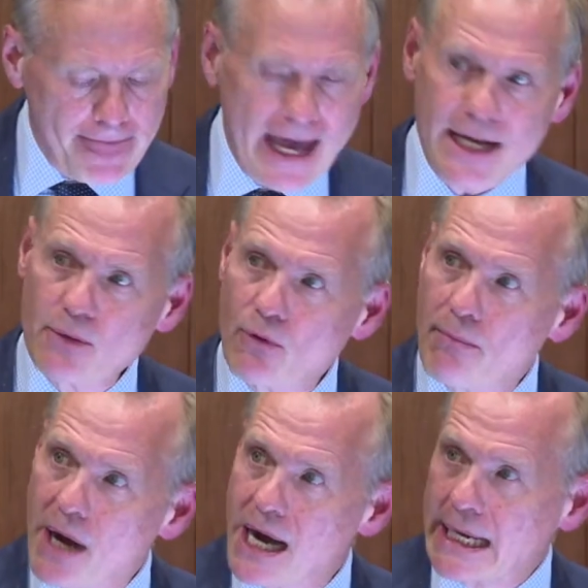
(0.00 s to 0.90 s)
And it
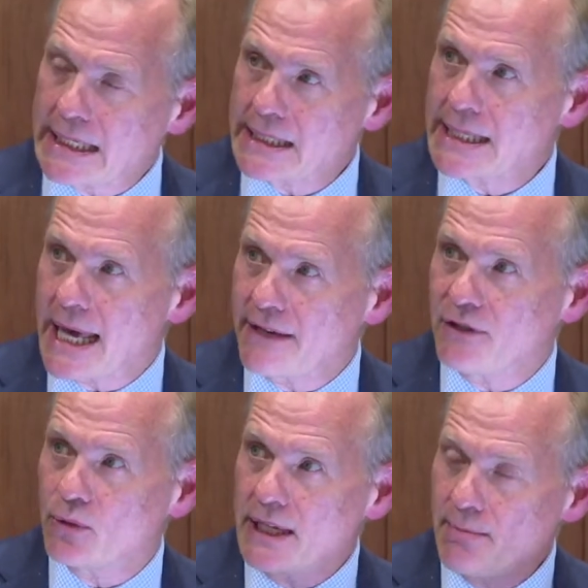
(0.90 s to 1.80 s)
reminds that if
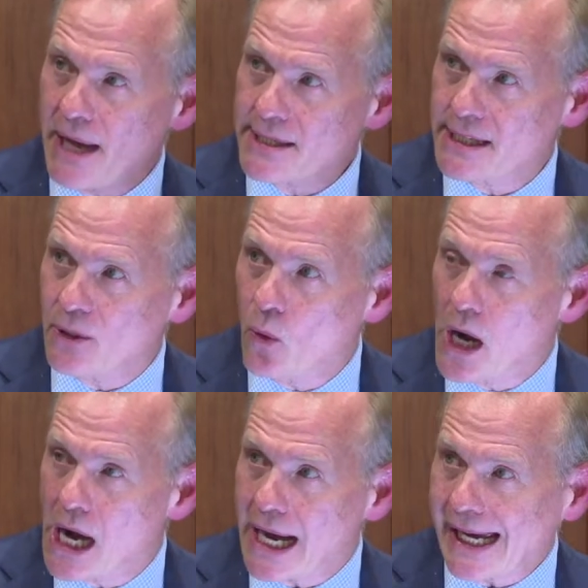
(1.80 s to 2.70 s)
you keep asking
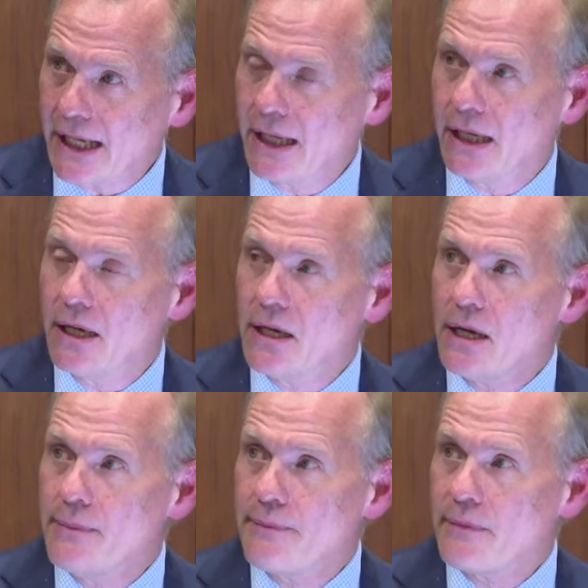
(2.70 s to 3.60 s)
why,
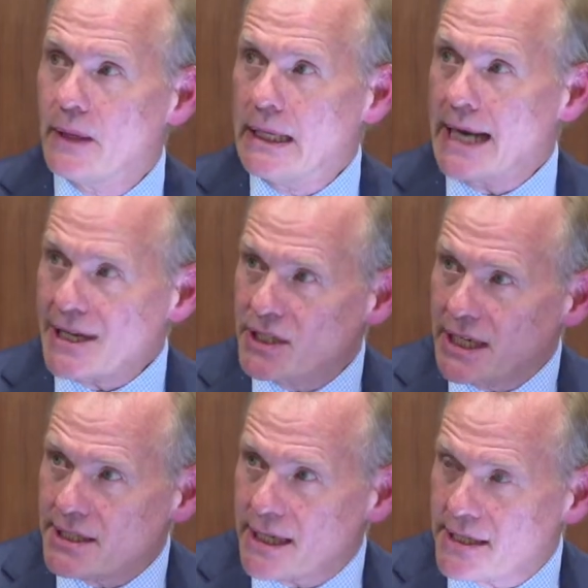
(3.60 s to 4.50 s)
it actually
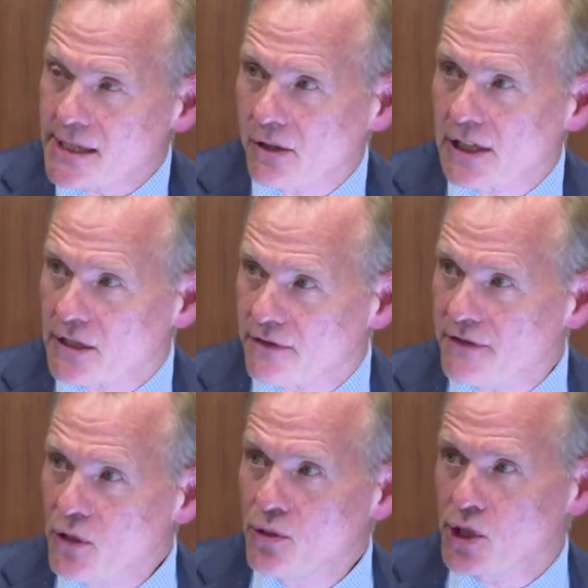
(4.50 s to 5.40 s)
doesn't necessarily
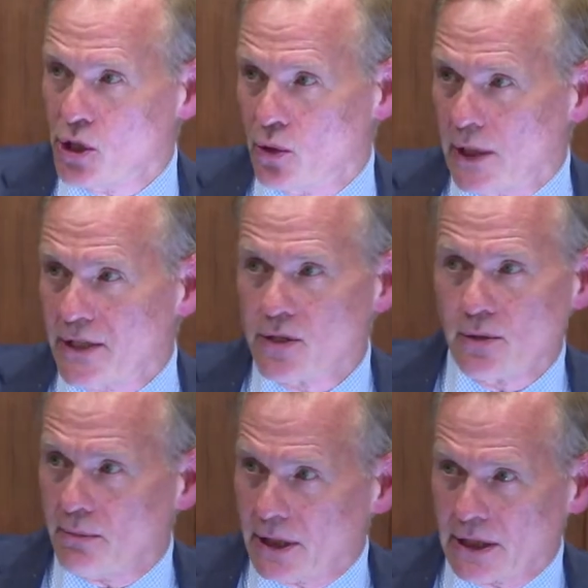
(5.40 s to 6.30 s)
diffuse you into
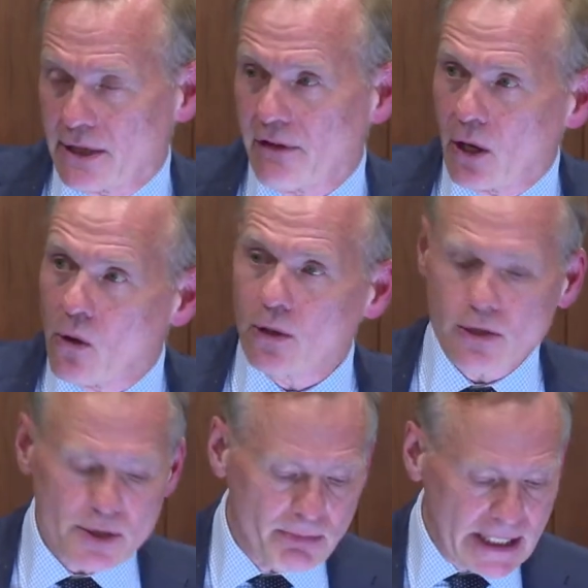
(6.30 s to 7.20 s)
a million different
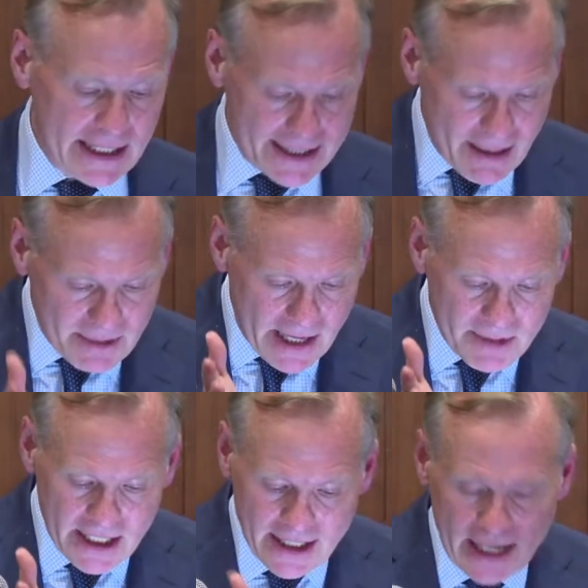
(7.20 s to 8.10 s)
corners, but it
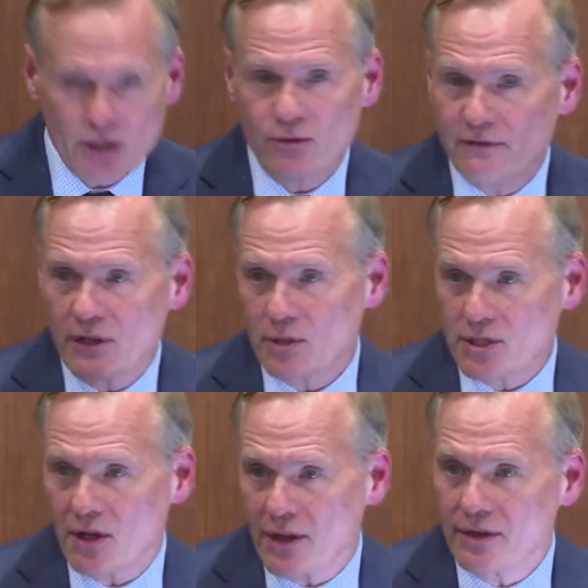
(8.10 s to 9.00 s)
sometimes can get you to
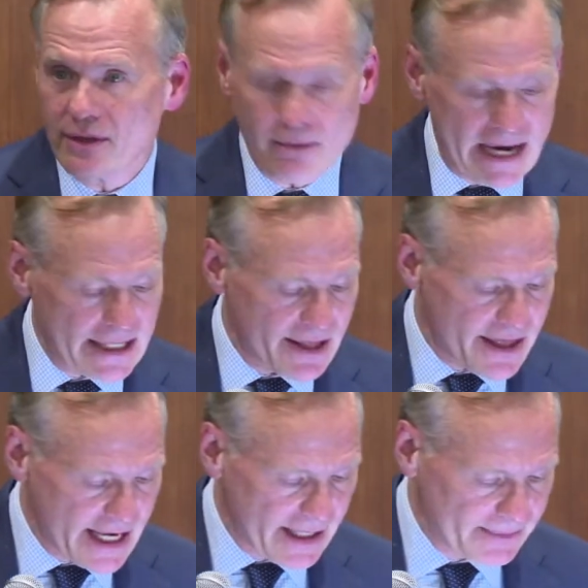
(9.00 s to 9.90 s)
focus on the main
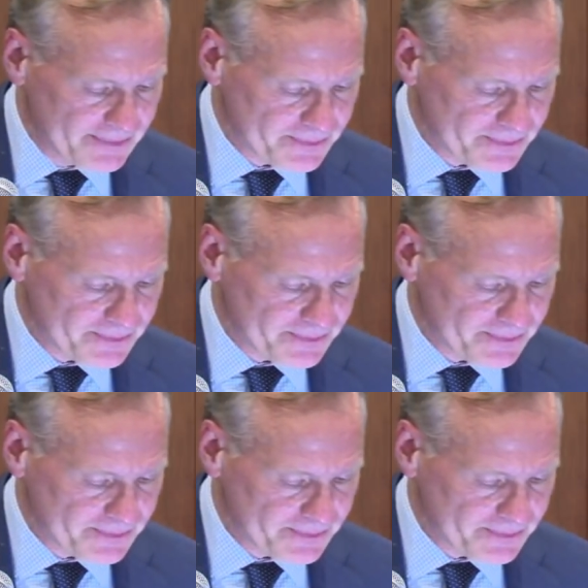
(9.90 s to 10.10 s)
thing.